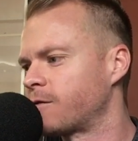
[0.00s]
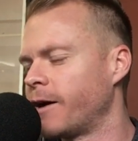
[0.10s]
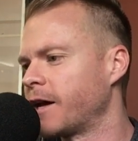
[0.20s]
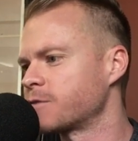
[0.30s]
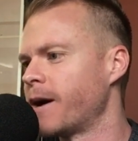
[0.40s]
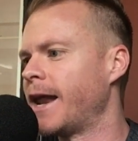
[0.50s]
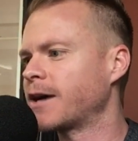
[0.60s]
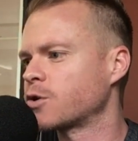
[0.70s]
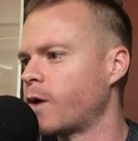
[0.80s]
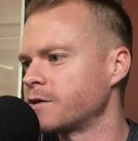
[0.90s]
So I guess my
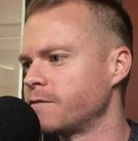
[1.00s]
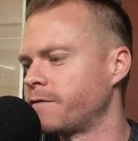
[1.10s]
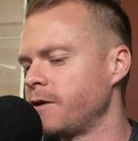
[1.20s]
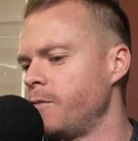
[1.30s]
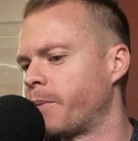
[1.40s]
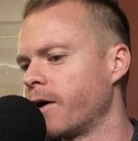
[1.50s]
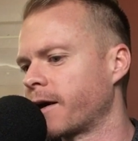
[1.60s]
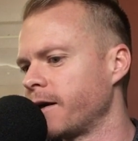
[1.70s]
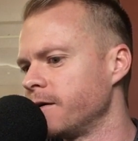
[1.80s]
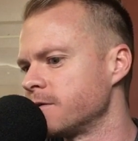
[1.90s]
next question for you,
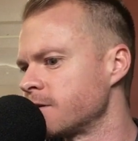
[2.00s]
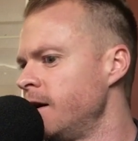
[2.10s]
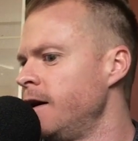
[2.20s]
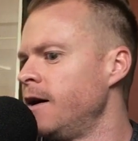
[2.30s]
Perk, is,